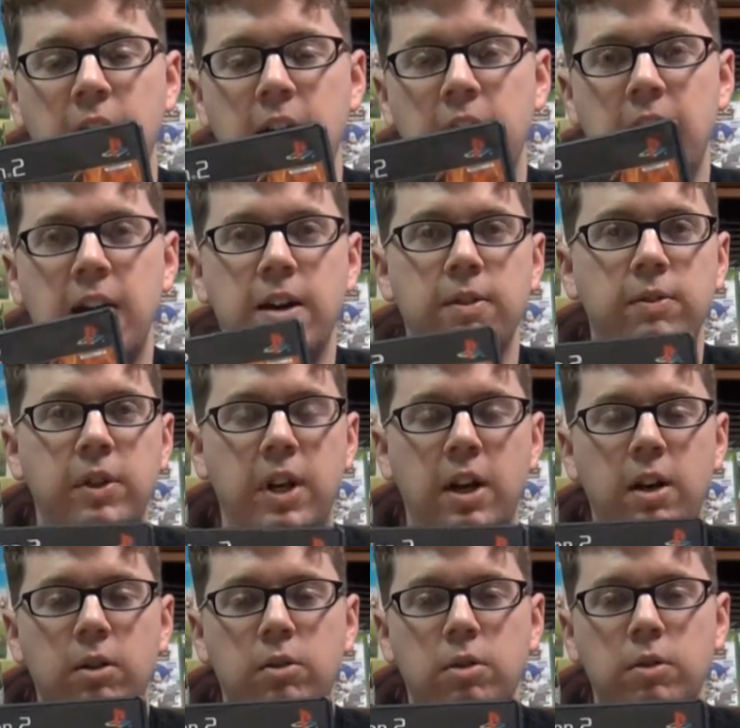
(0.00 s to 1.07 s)
have
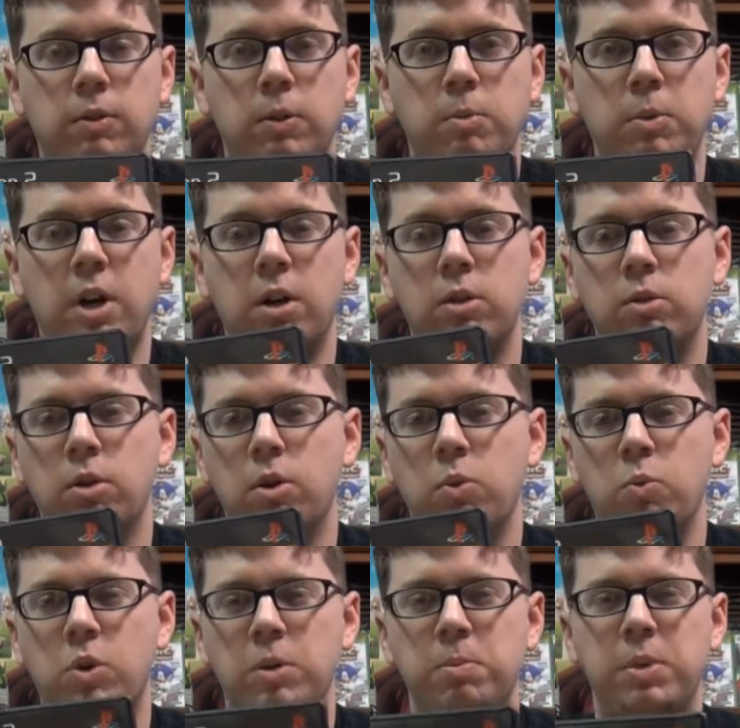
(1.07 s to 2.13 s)
characters from Naruto
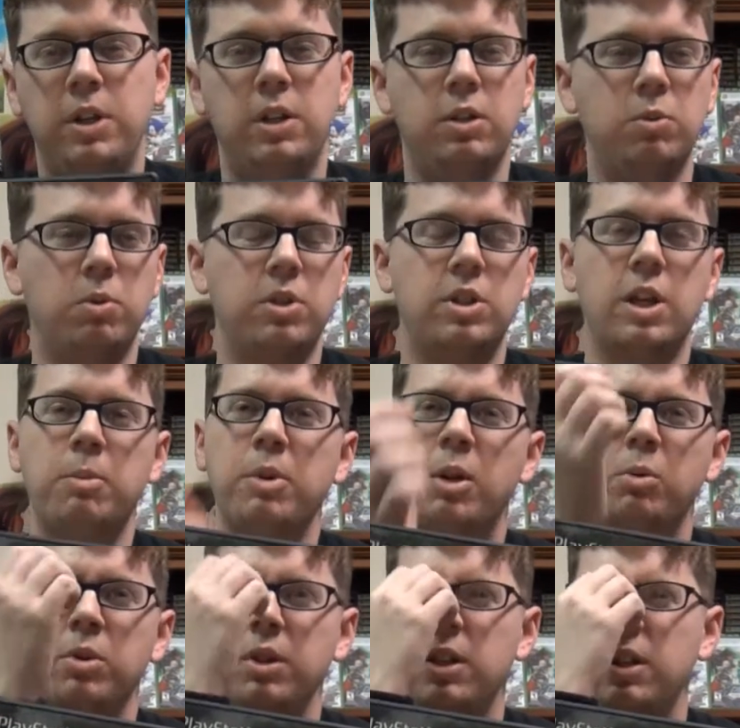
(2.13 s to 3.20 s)
and One Piece, which I'm
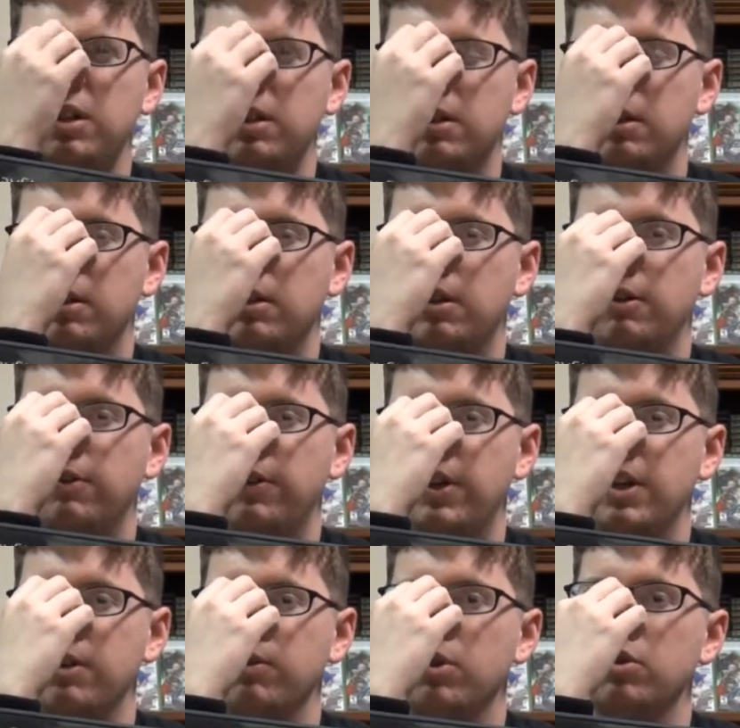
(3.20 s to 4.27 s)
not really a
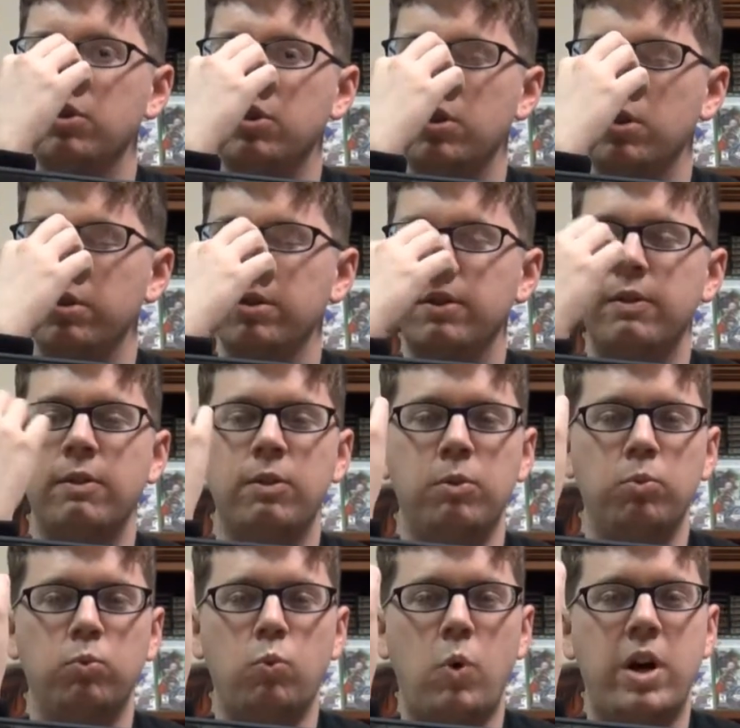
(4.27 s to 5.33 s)
fan of those shows. I've never
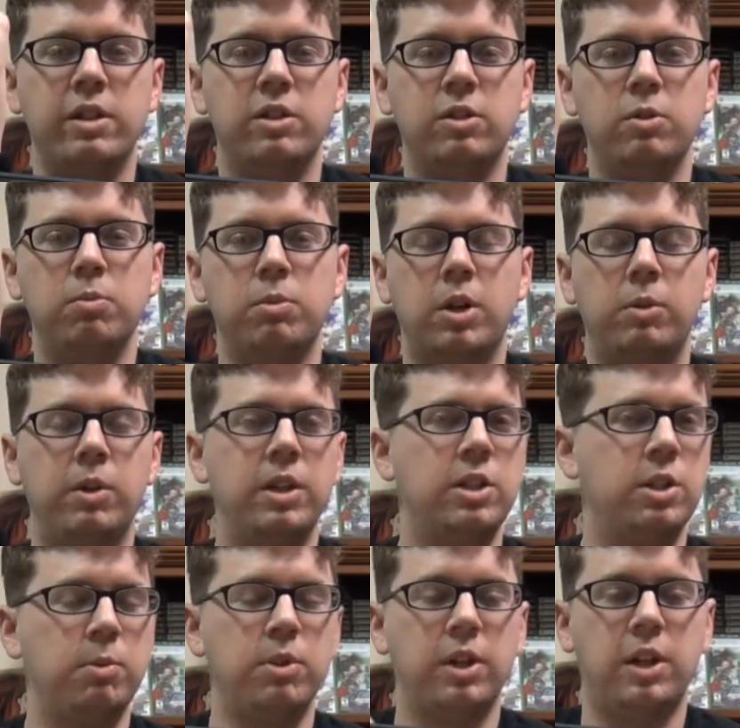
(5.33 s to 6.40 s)
watched them. I read
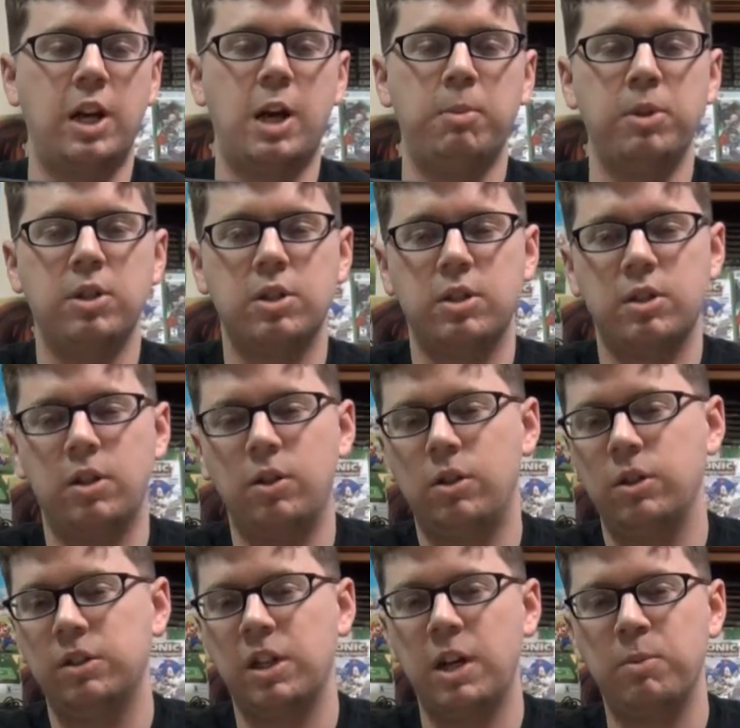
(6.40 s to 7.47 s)
some of the comics a
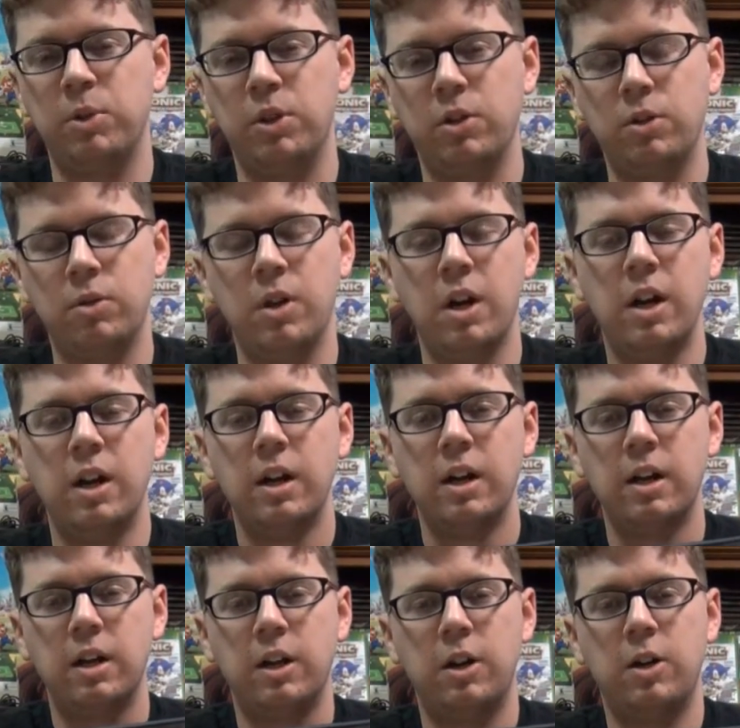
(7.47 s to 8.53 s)
long time ago.
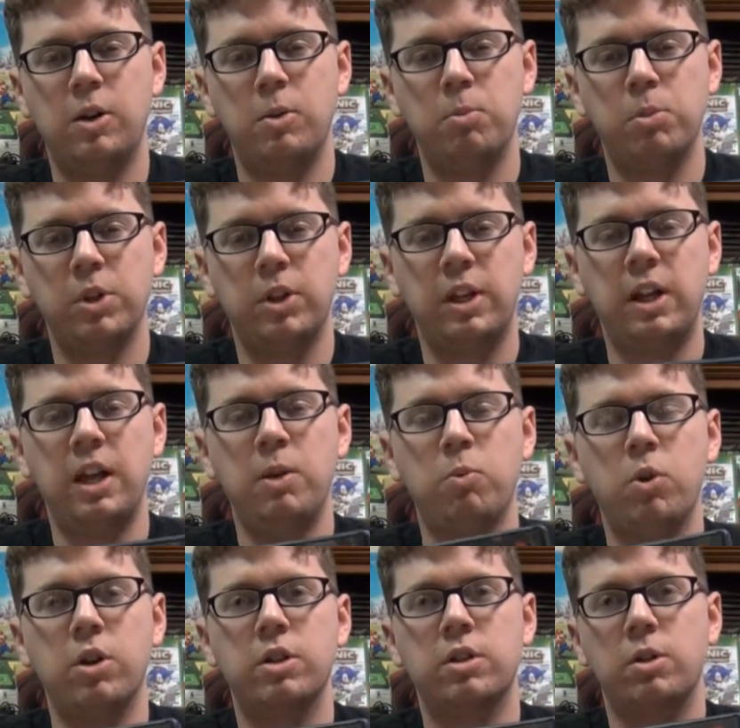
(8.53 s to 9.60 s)
But the game
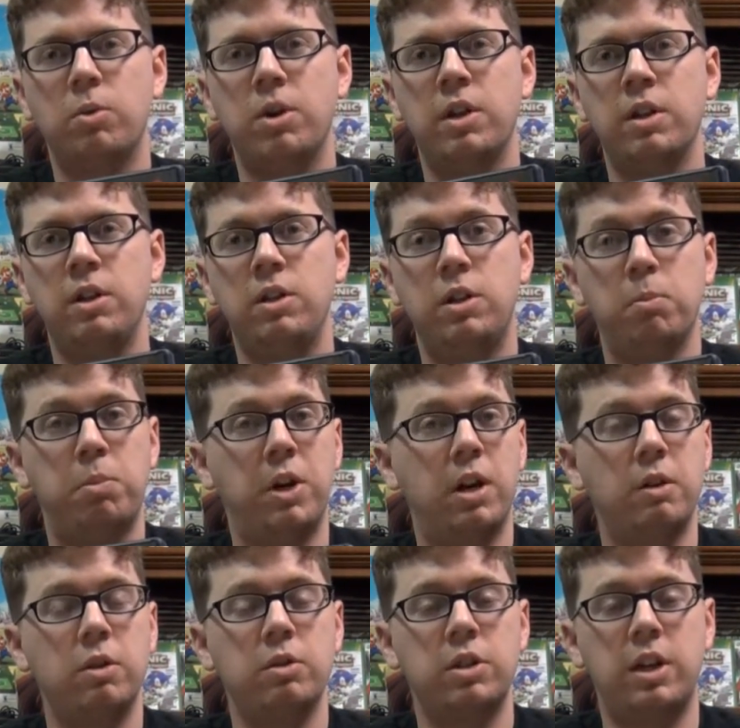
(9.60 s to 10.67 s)
works in a way that you can
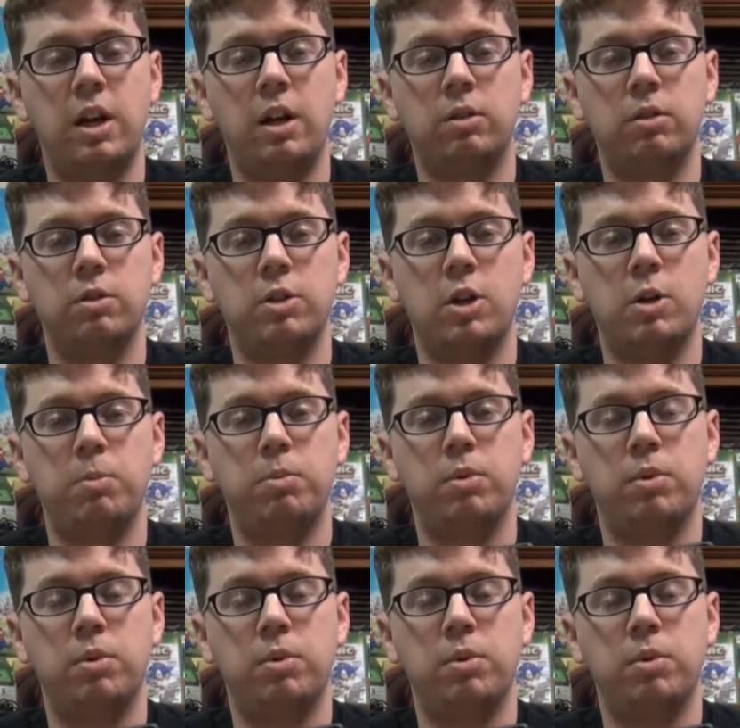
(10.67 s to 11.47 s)
pair those characters up